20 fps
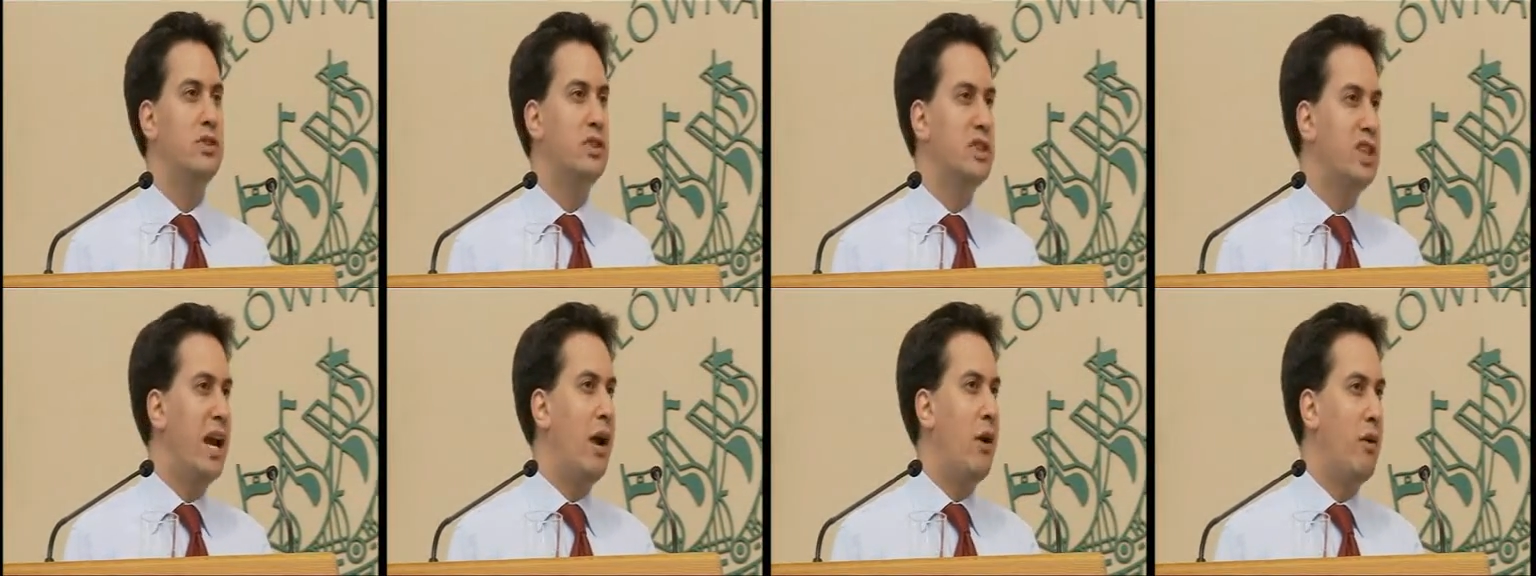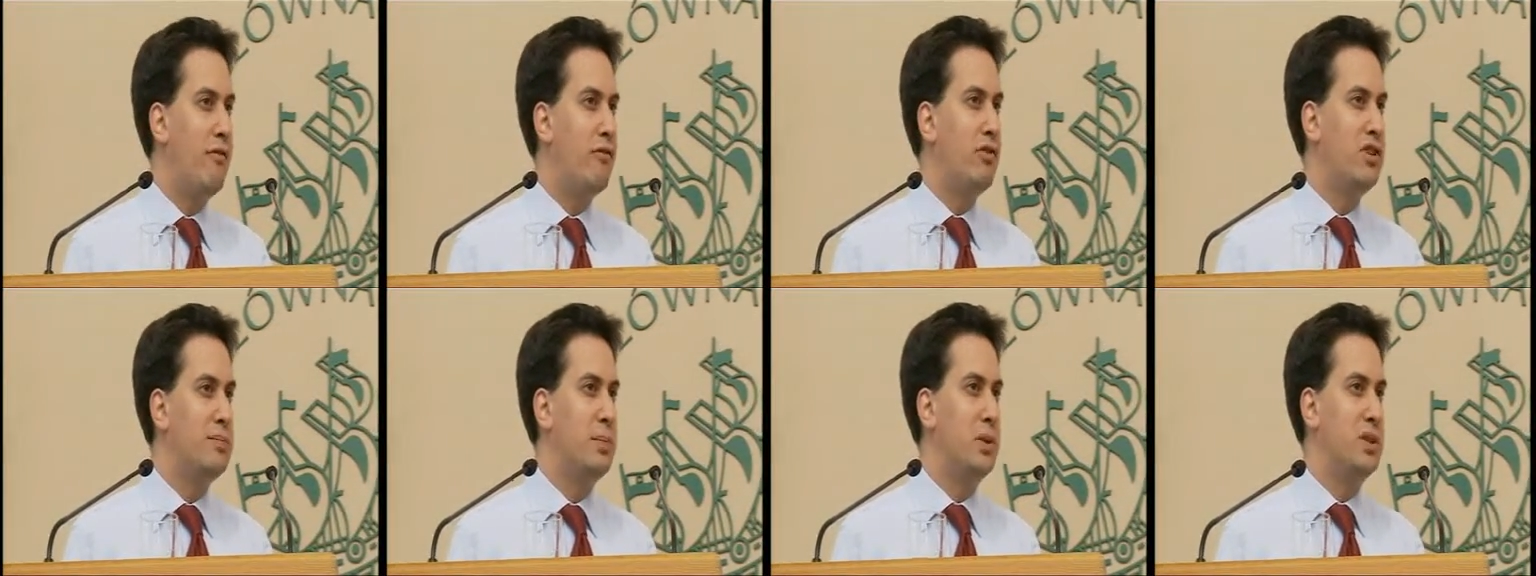share
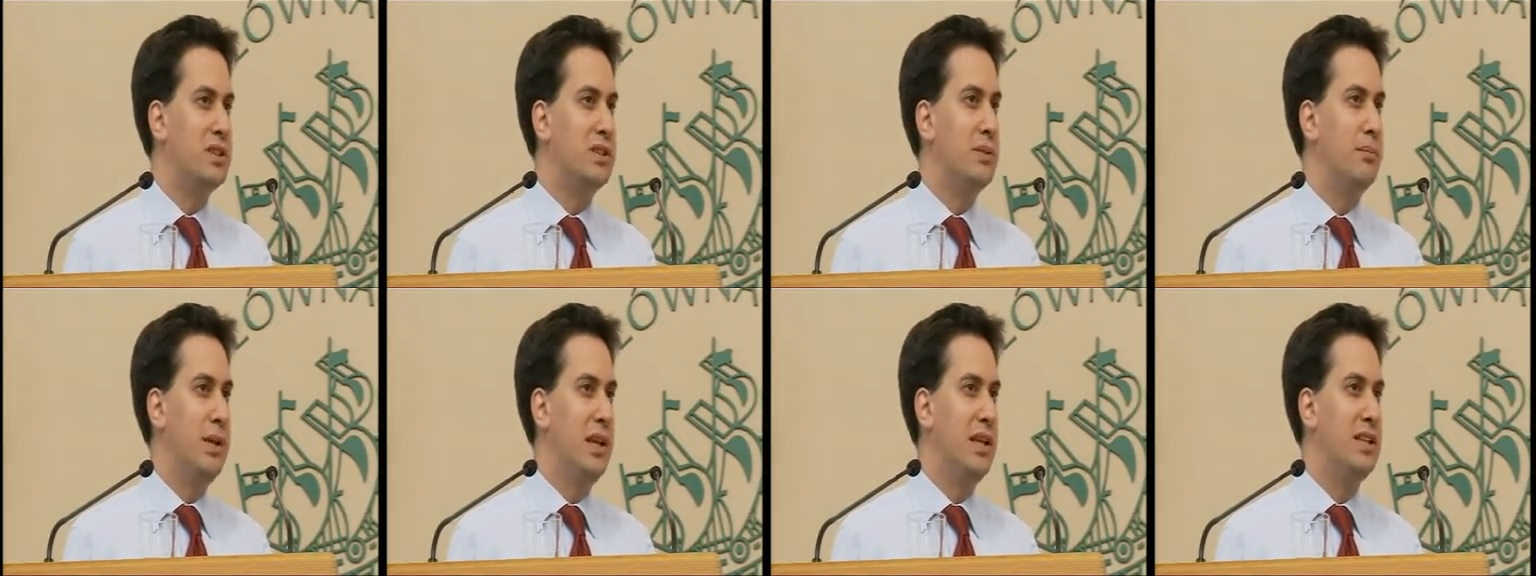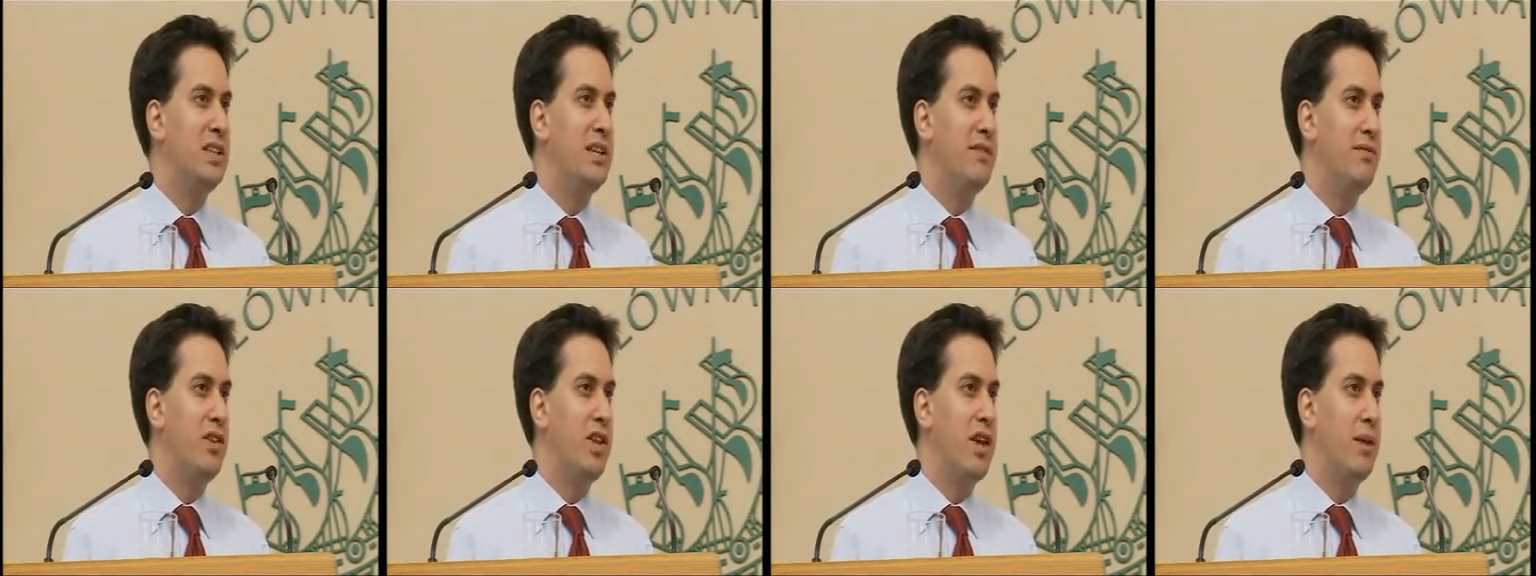of
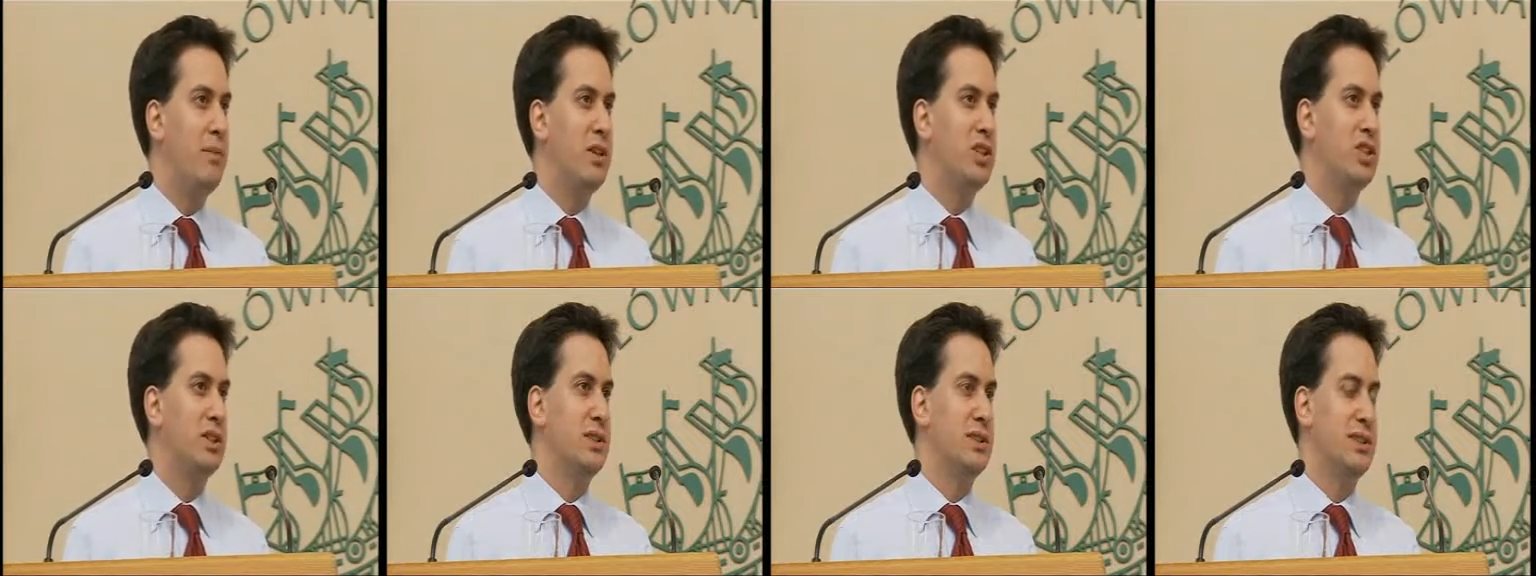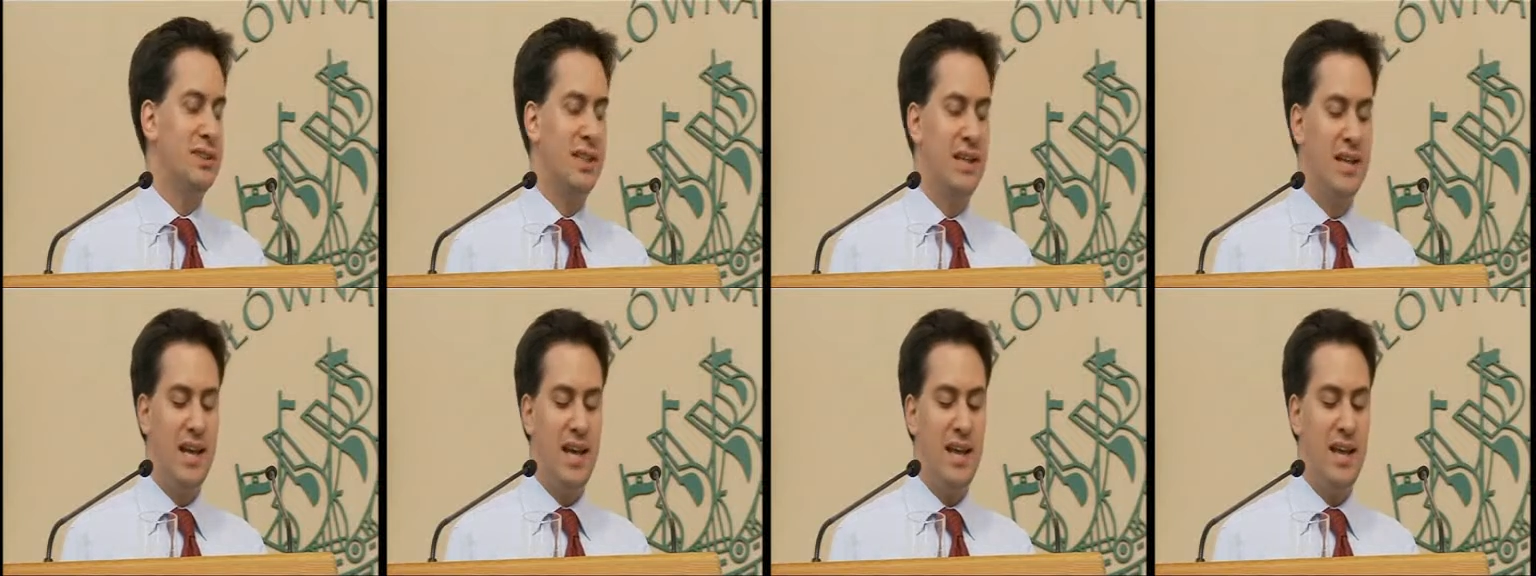responsibility for the emissions